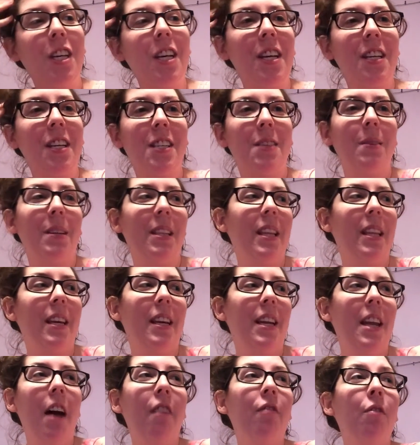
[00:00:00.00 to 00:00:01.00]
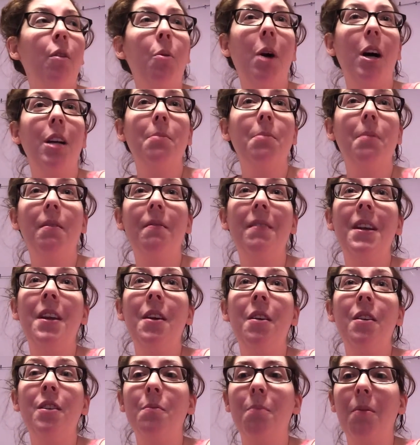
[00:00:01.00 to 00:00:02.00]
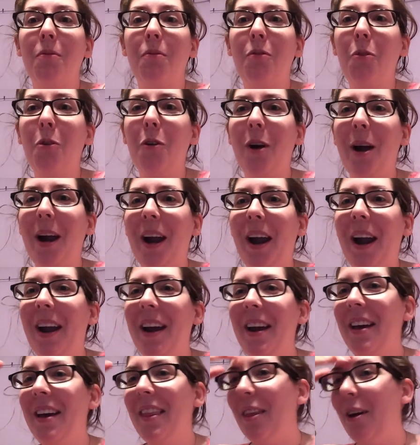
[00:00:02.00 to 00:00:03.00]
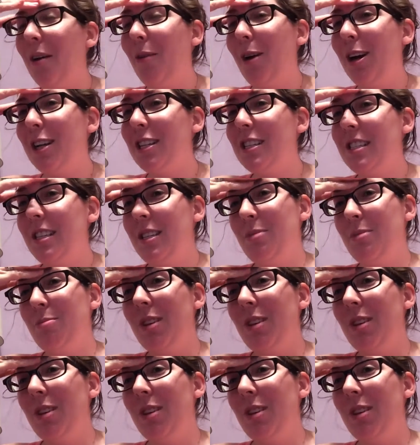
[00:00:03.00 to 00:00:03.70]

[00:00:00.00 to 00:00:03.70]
this when they never watched my videos before. They'll watch this